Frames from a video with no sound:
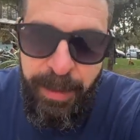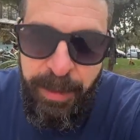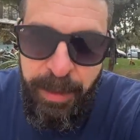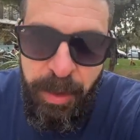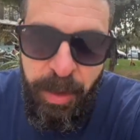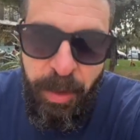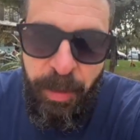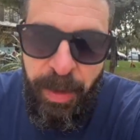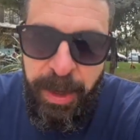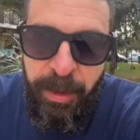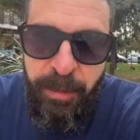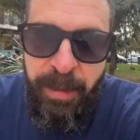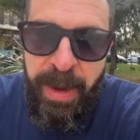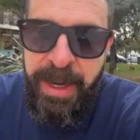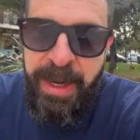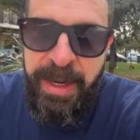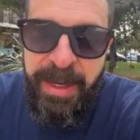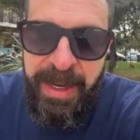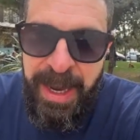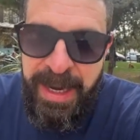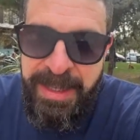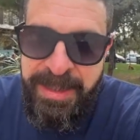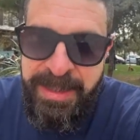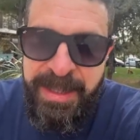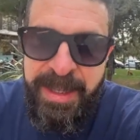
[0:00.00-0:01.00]
Ukraine
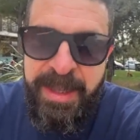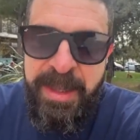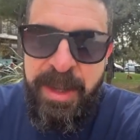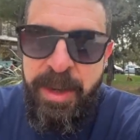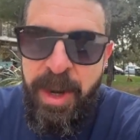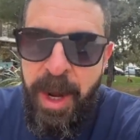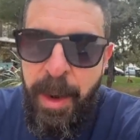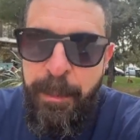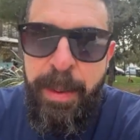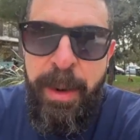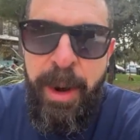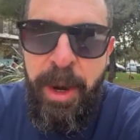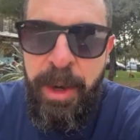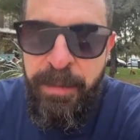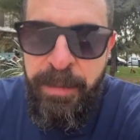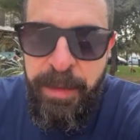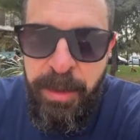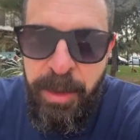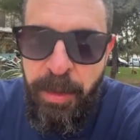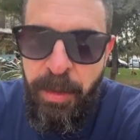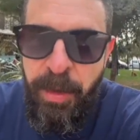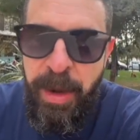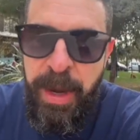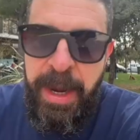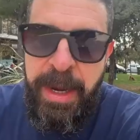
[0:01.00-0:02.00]
recognizes that they're not part of
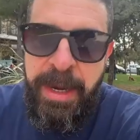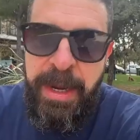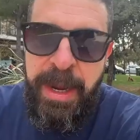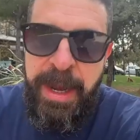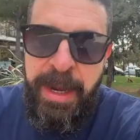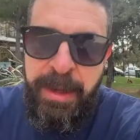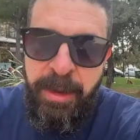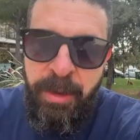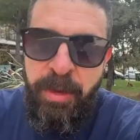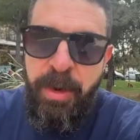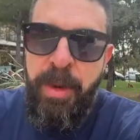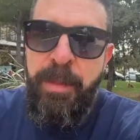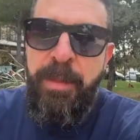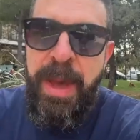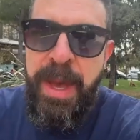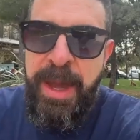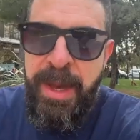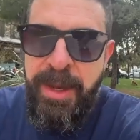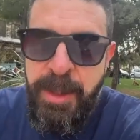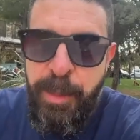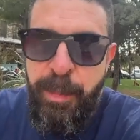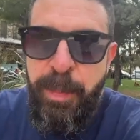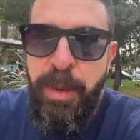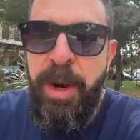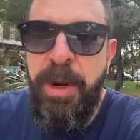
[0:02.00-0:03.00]
Ukraine, and
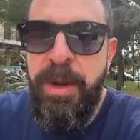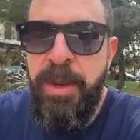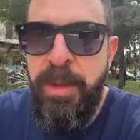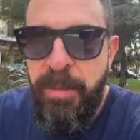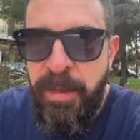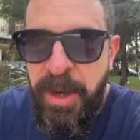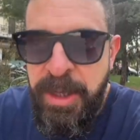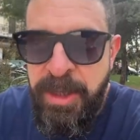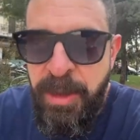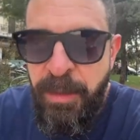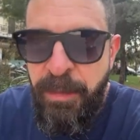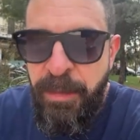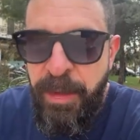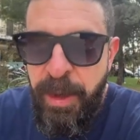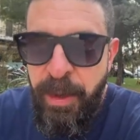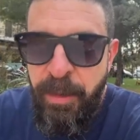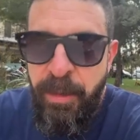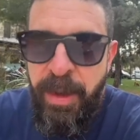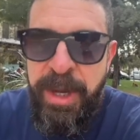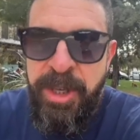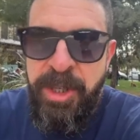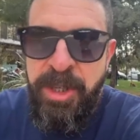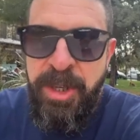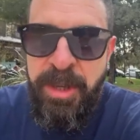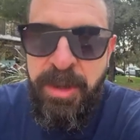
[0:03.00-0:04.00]
Crimea is part of the Russian
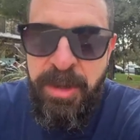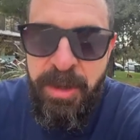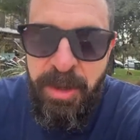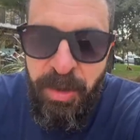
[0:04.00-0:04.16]
Federation.